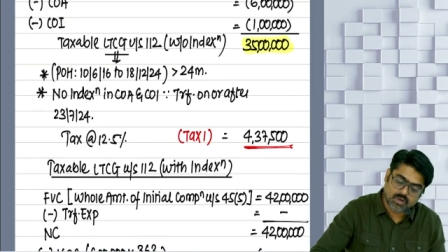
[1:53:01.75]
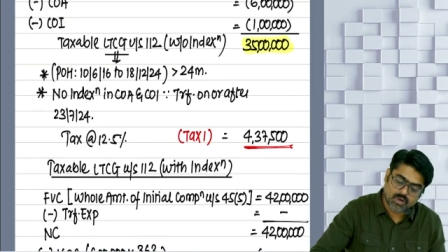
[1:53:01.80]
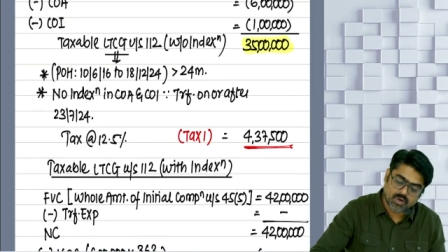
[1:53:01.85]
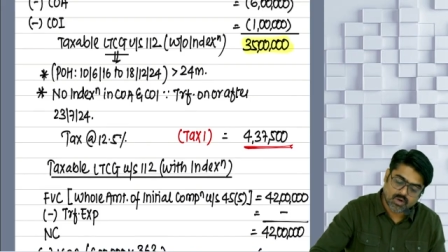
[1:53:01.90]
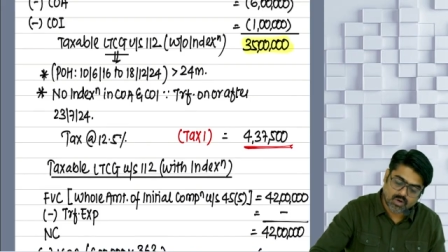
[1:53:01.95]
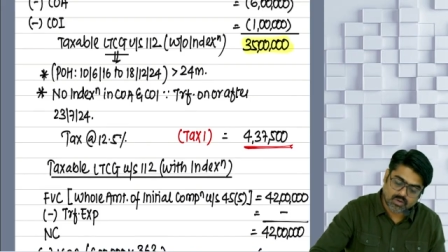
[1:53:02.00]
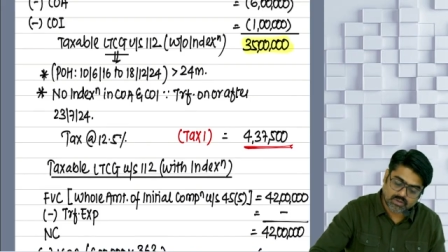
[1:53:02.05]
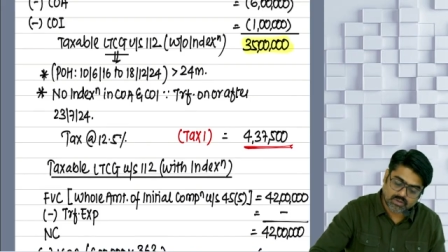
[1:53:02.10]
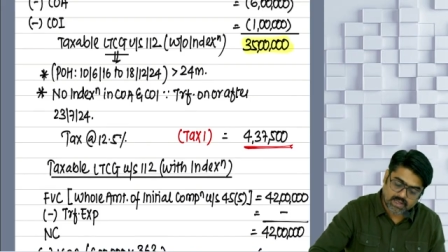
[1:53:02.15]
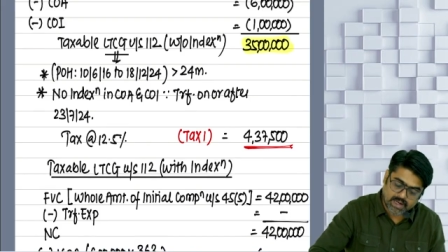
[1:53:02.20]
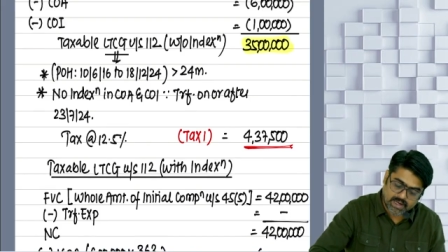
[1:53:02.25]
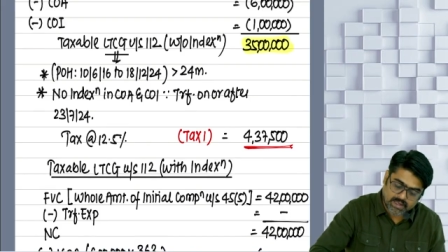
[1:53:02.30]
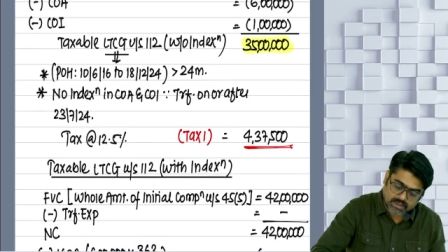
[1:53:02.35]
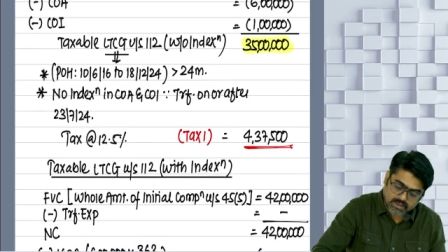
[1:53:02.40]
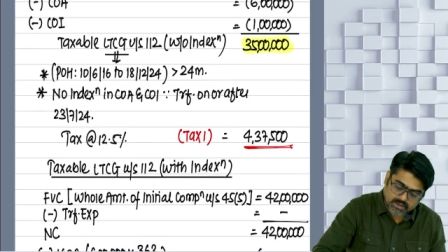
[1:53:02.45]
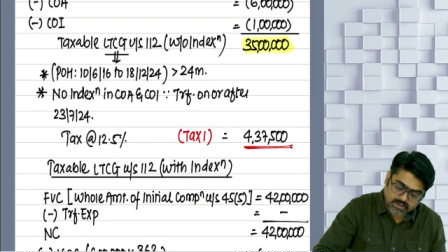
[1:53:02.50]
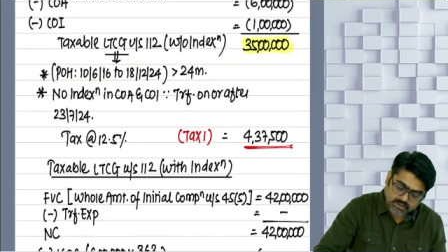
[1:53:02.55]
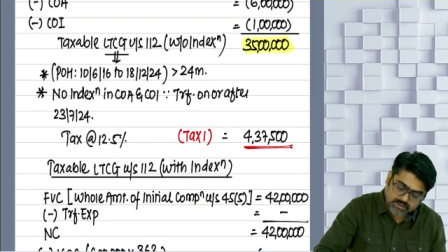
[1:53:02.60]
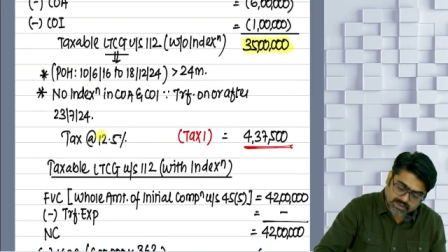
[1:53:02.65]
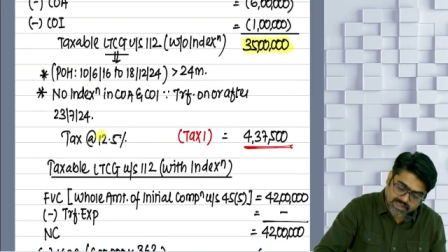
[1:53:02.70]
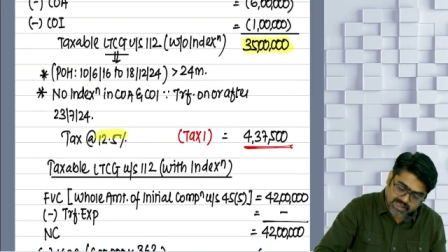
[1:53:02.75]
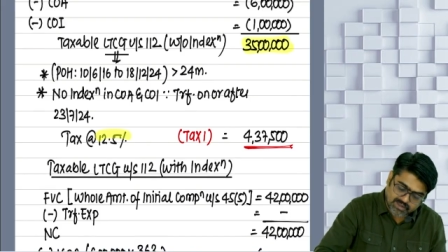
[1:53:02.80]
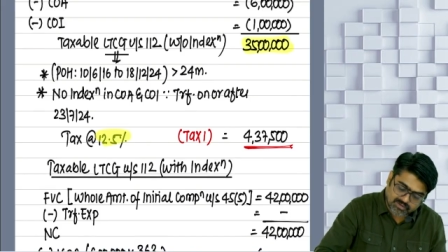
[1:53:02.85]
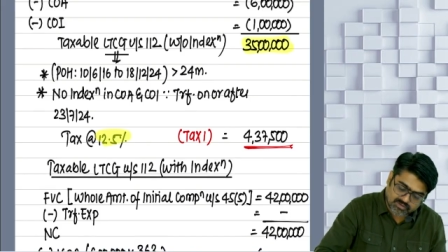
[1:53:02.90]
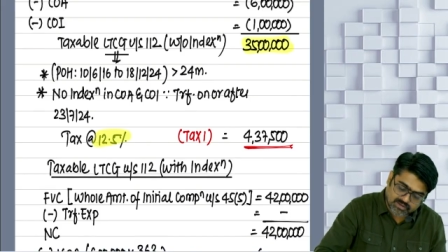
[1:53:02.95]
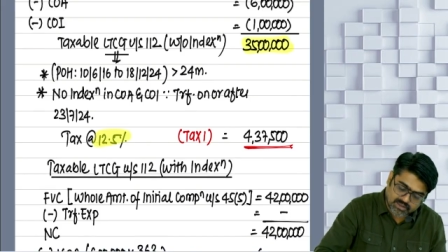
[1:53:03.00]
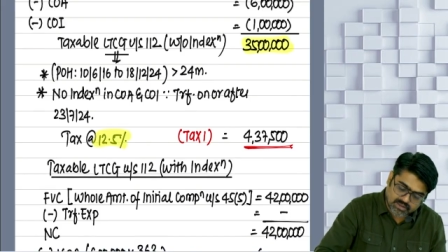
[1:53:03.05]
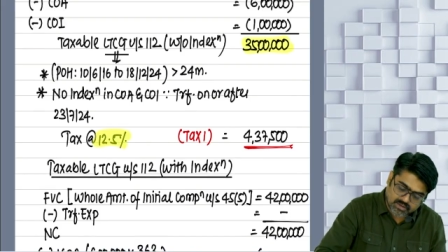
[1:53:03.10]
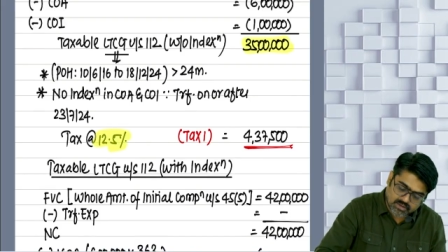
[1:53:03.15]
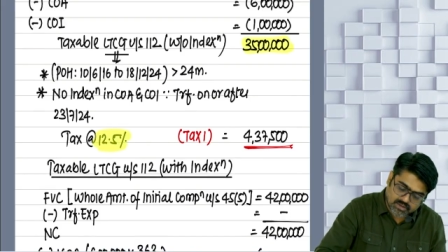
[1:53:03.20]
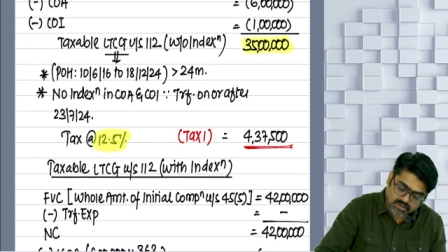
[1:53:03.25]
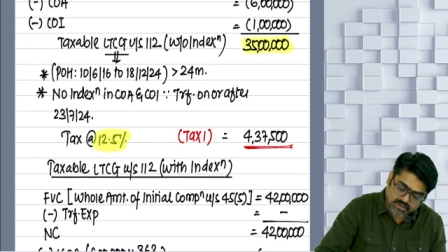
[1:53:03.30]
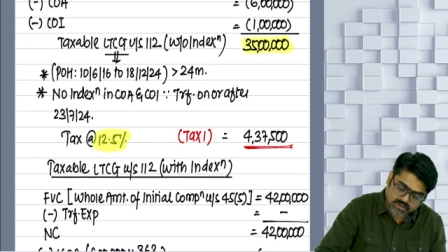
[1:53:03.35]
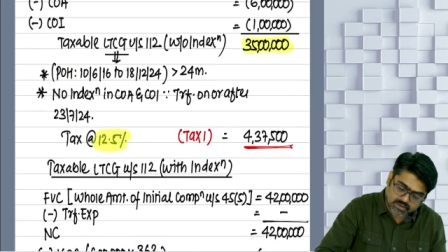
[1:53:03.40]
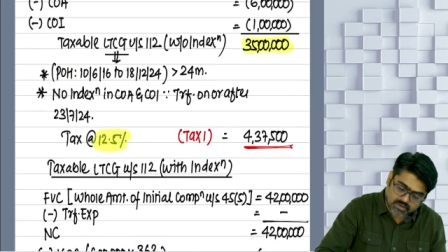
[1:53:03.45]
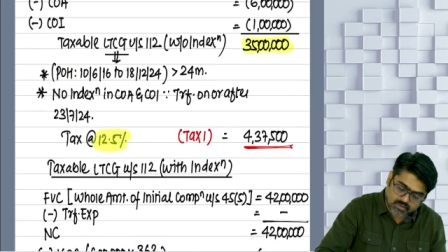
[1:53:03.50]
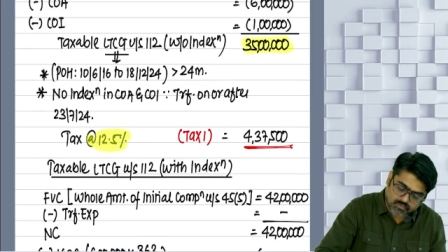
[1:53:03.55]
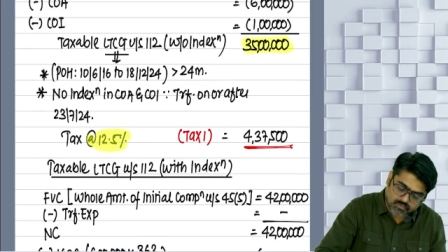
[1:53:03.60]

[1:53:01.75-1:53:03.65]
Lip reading: On that, tax at the rate of